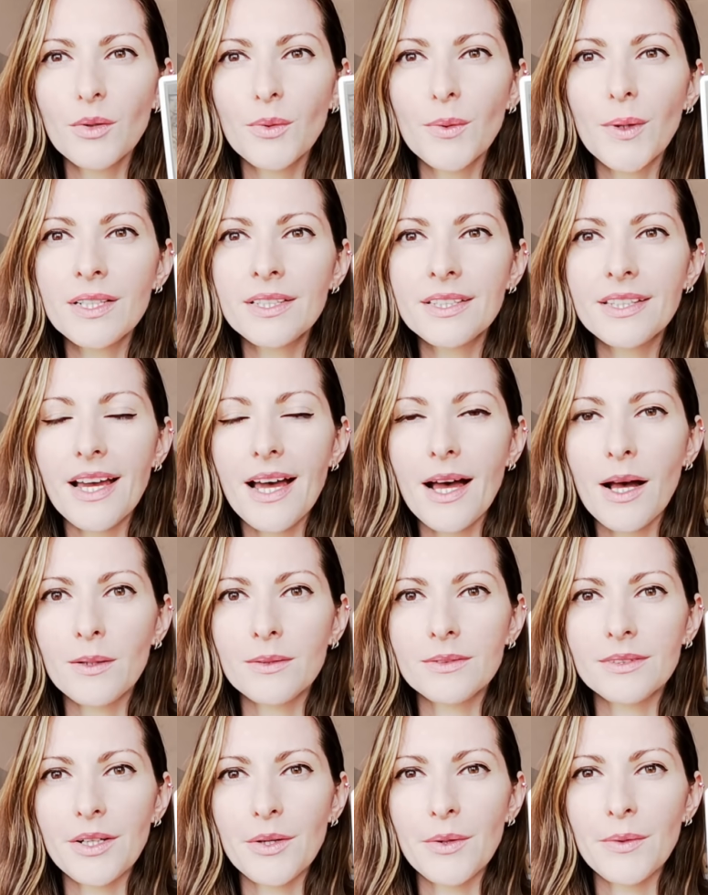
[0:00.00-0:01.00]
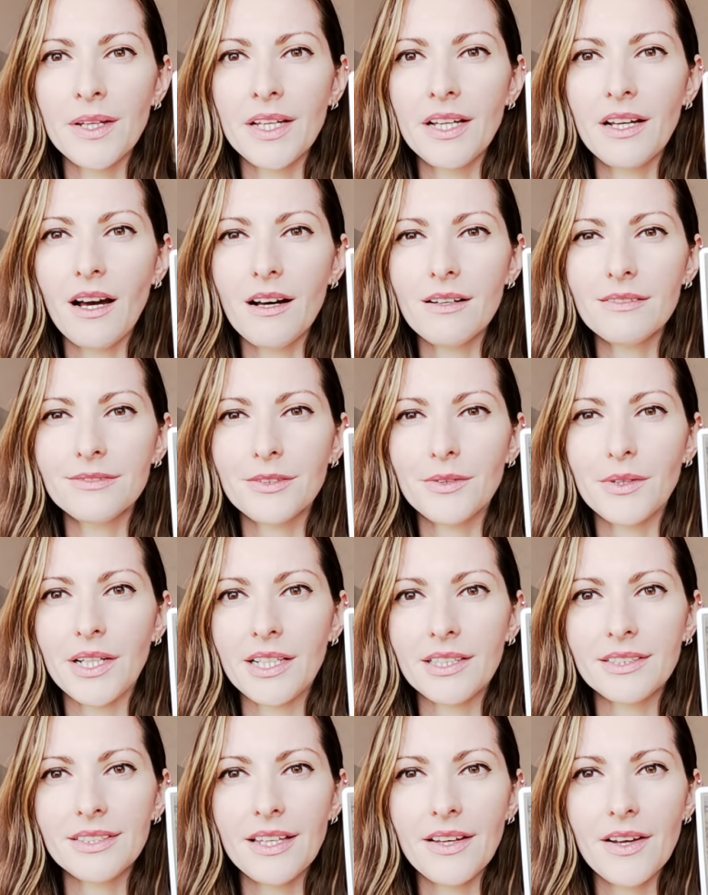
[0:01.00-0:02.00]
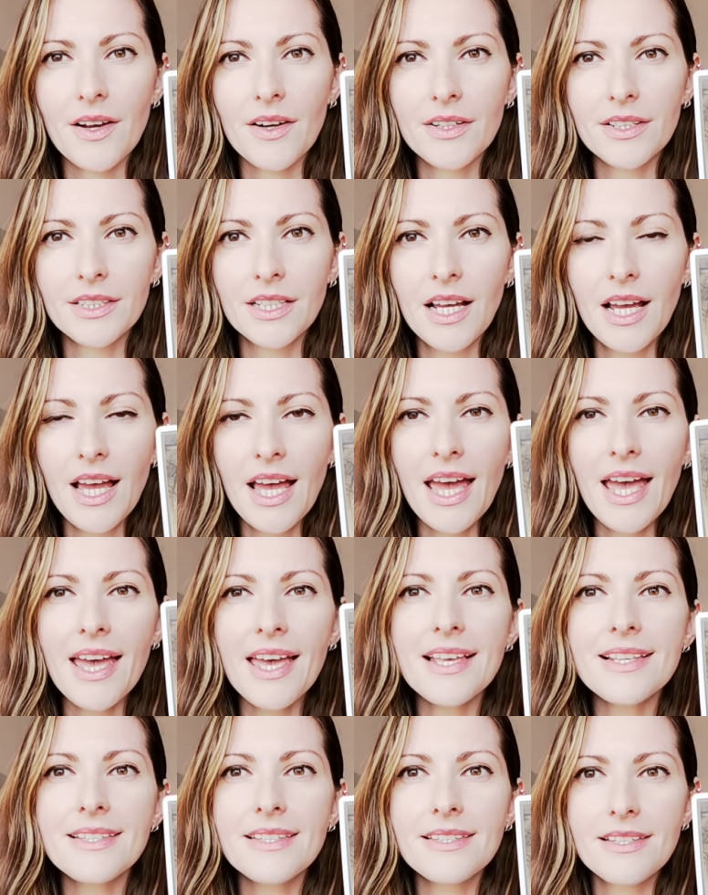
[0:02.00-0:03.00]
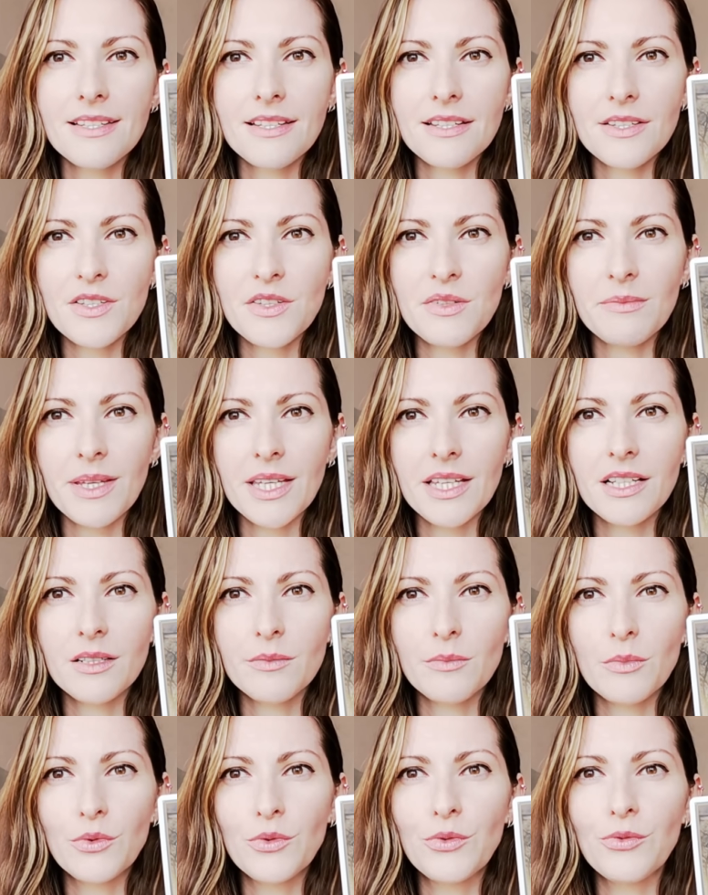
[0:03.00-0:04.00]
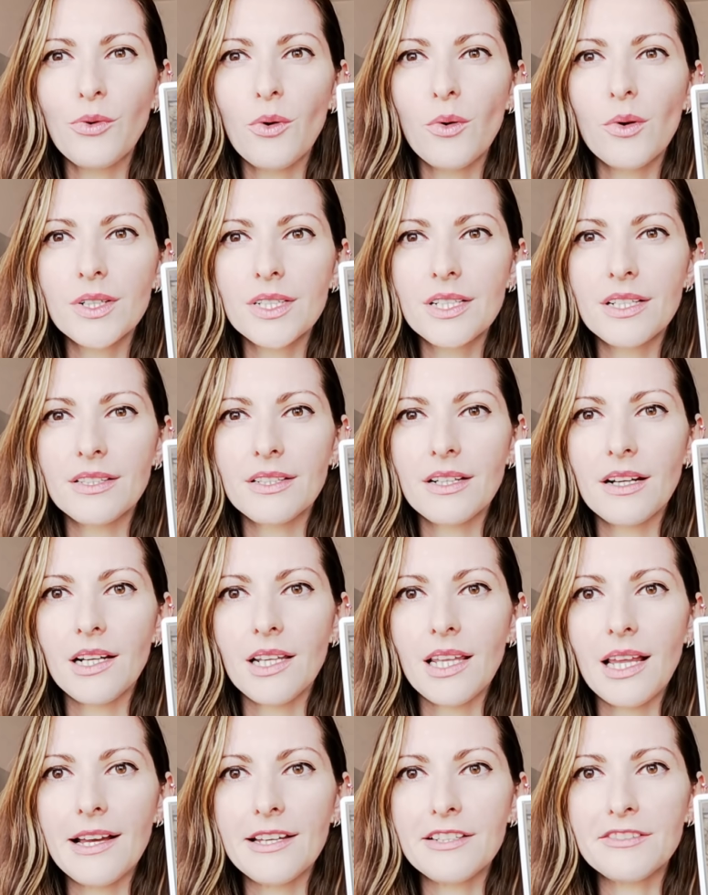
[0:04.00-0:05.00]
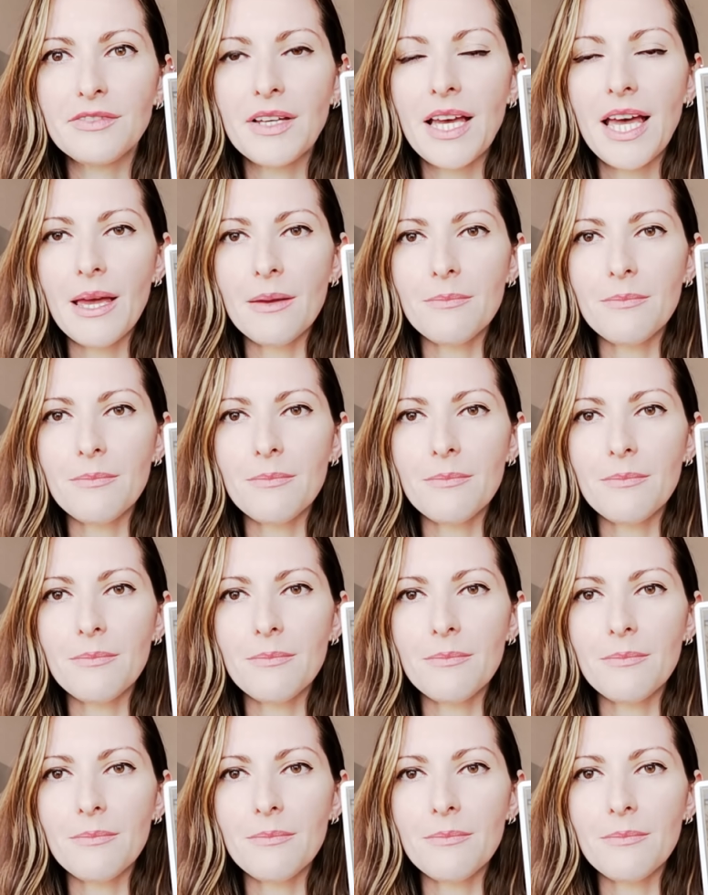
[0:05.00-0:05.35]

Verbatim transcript: run down, they're recovering, they're hesitant to make a move forward in their life